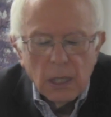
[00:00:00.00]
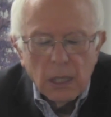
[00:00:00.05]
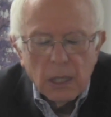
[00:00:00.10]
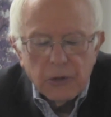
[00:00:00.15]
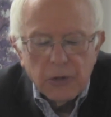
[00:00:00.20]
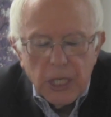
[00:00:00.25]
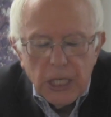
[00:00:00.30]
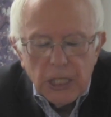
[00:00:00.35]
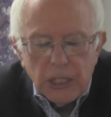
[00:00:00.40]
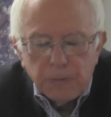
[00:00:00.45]

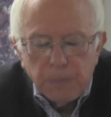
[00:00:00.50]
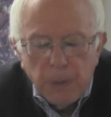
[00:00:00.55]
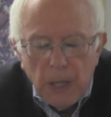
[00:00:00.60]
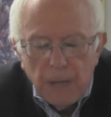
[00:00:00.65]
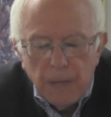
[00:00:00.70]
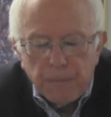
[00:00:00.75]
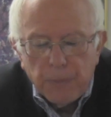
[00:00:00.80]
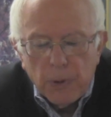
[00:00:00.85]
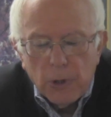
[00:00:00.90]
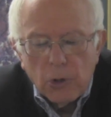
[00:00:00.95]
These
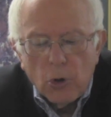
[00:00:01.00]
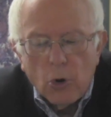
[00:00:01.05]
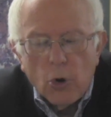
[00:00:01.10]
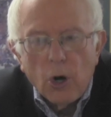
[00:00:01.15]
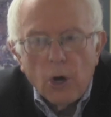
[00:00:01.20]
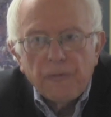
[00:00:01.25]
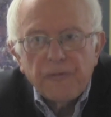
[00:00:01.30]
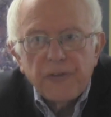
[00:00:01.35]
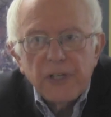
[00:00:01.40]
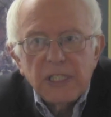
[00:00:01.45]
people
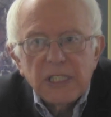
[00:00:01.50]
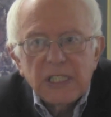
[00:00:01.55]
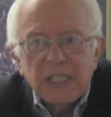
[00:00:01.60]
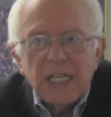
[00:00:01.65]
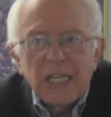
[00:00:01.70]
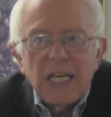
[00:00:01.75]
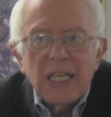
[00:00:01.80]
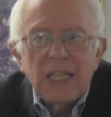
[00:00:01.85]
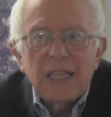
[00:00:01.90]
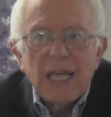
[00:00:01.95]
often
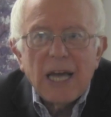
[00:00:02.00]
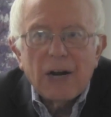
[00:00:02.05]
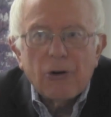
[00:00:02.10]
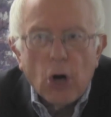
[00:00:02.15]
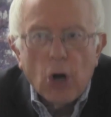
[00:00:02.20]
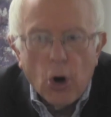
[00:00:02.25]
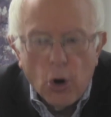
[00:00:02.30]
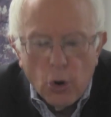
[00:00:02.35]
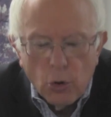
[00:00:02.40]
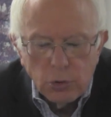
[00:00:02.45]
see their
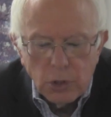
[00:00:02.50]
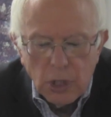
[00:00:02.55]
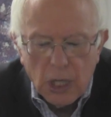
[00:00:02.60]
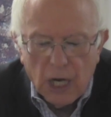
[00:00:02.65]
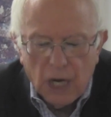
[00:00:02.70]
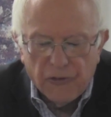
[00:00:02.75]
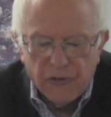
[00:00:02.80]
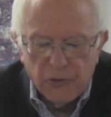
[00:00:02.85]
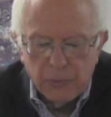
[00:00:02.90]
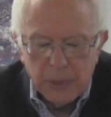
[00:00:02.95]
own
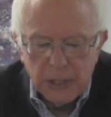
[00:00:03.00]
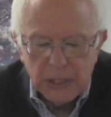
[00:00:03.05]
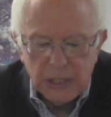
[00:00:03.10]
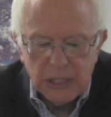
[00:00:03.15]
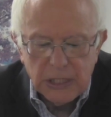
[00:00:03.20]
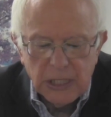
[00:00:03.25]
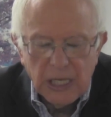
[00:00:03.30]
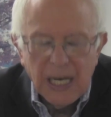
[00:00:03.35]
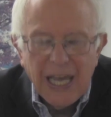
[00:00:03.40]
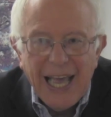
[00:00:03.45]

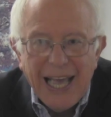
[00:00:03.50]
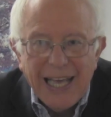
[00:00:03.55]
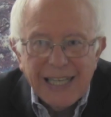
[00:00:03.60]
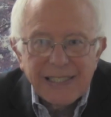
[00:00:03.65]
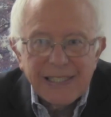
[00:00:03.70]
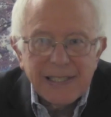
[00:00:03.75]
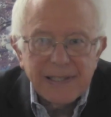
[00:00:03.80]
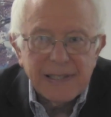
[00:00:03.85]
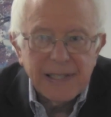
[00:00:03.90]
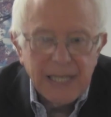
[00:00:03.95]
governments
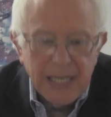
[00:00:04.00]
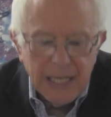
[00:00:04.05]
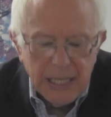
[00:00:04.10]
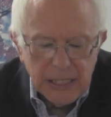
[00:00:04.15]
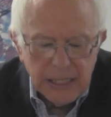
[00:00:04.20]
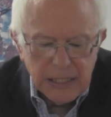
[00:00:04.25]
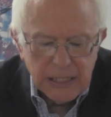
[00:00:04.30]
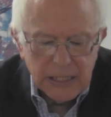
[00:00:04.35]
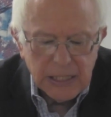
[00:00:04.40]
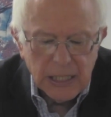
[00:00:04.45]
as
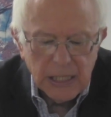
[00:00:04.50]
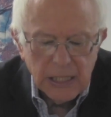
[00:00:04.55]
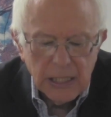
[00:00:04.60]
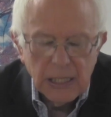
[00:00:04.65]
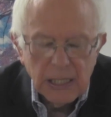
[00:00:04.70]
elitist,